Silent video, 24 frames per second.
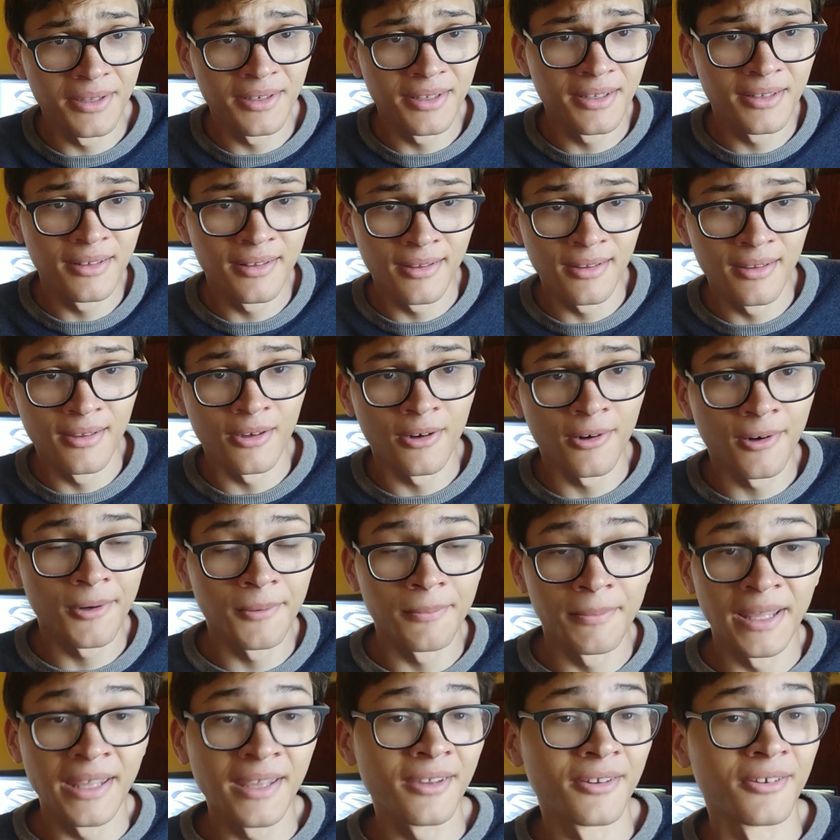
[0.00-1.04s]
ED are
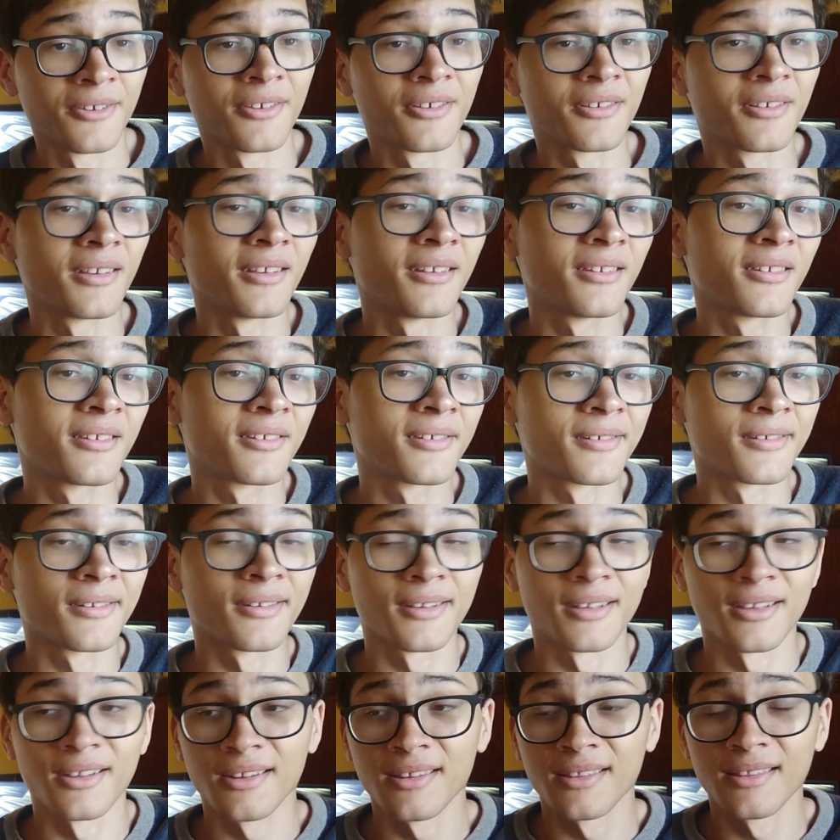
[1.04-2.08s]
bangers. It's
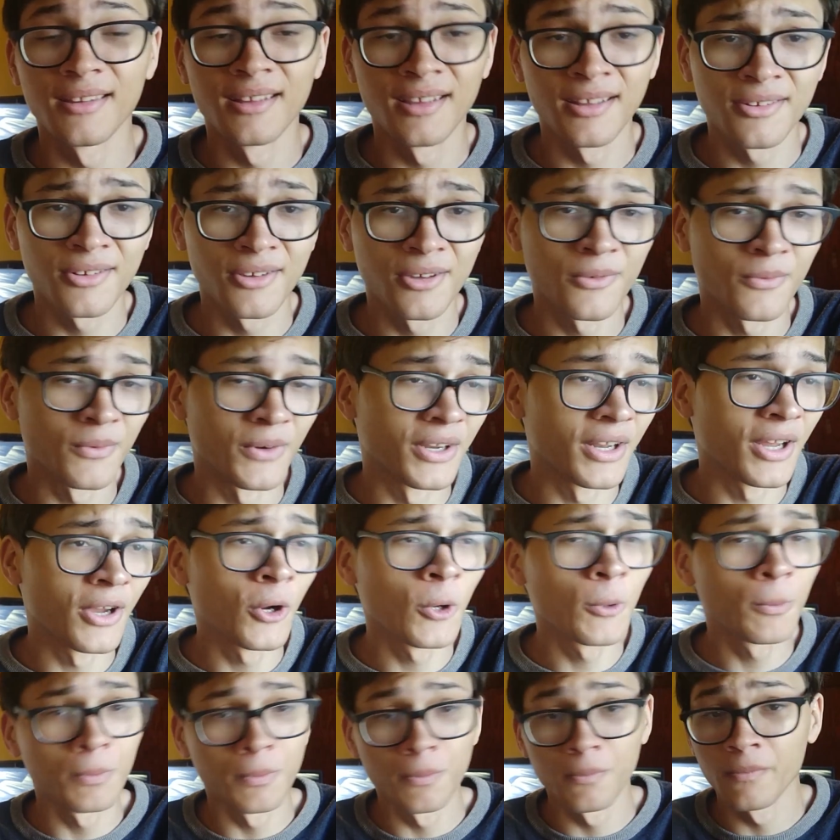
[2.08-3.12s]
a good one. I
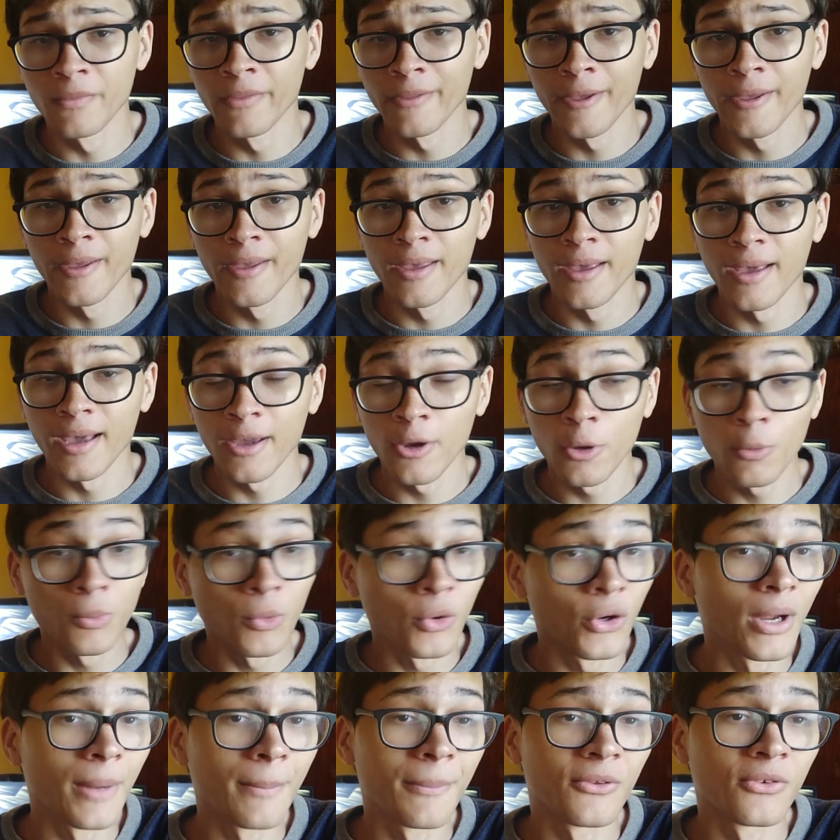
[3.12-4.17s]
hope
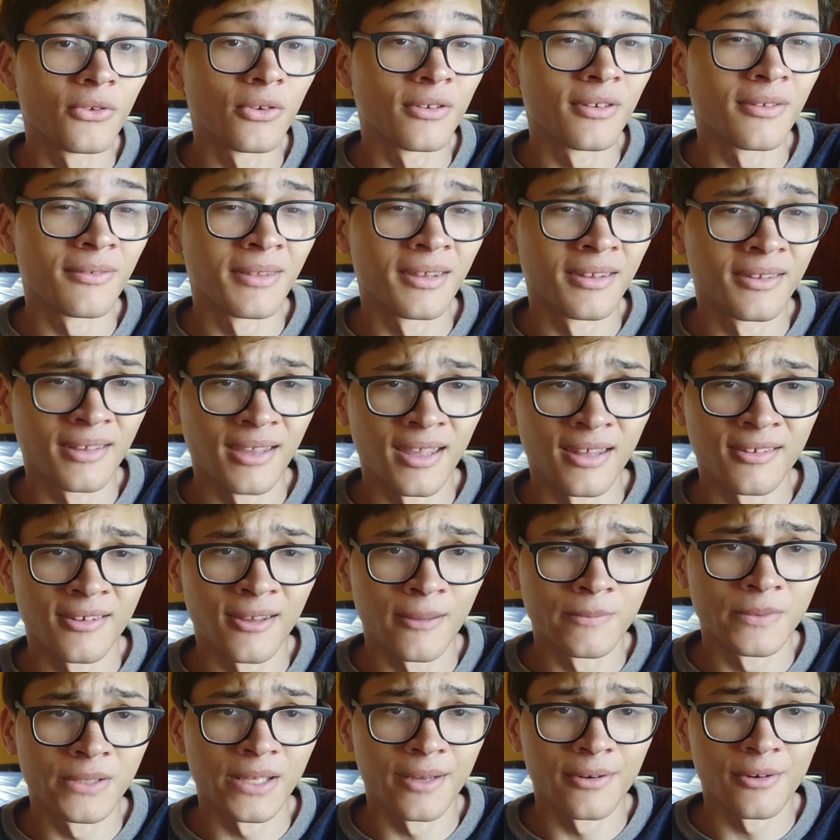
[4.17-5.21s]
more episodes of this get
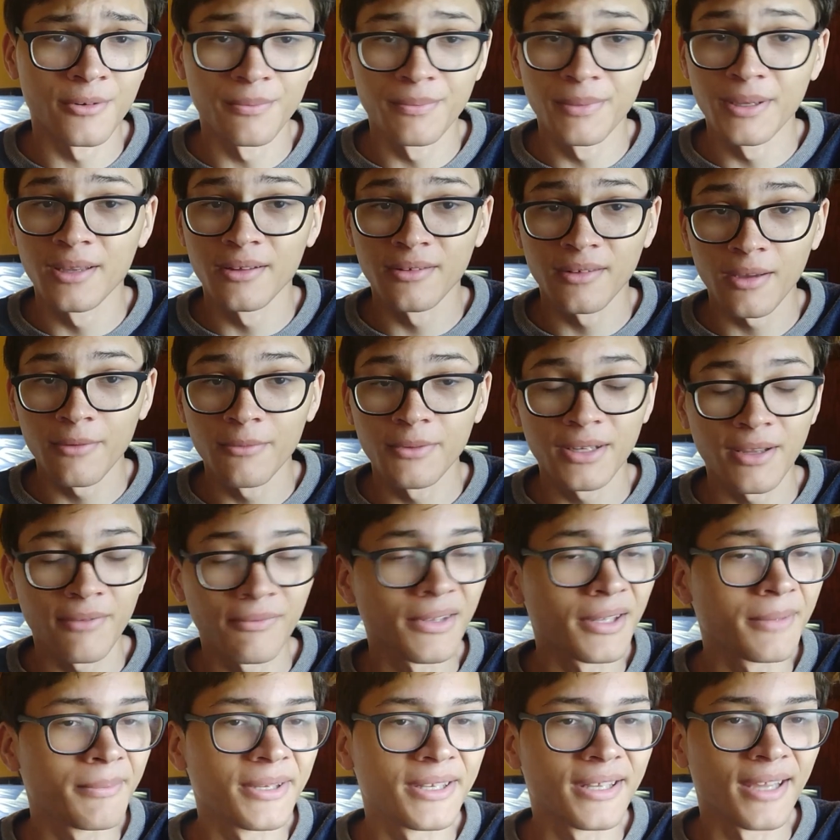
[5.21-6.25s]
subtitled because I would
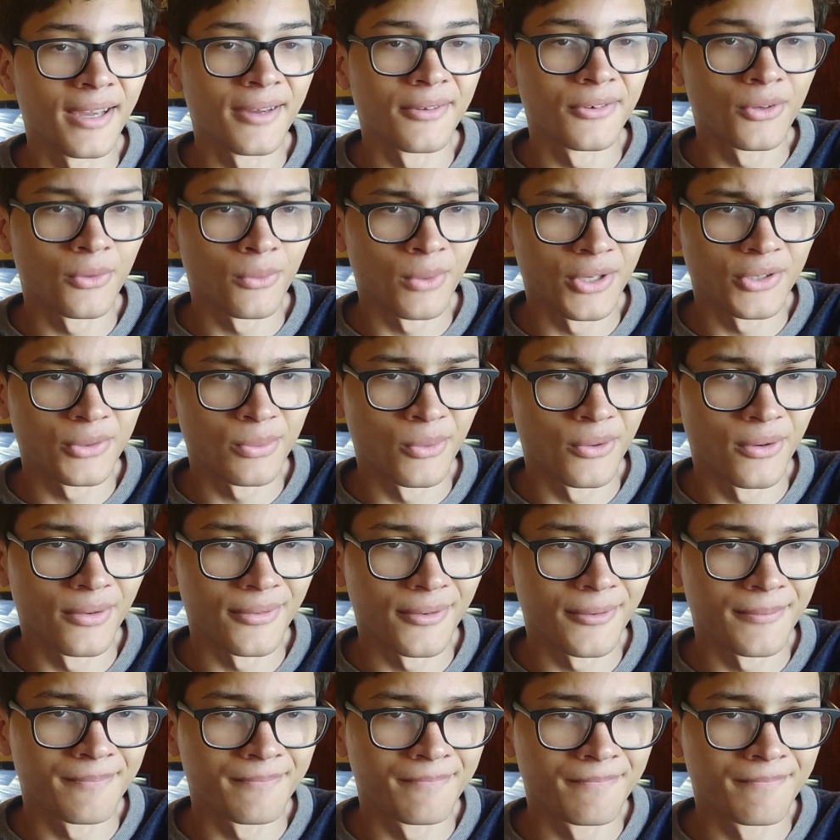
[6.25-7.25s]
definitely be down to watch more of them.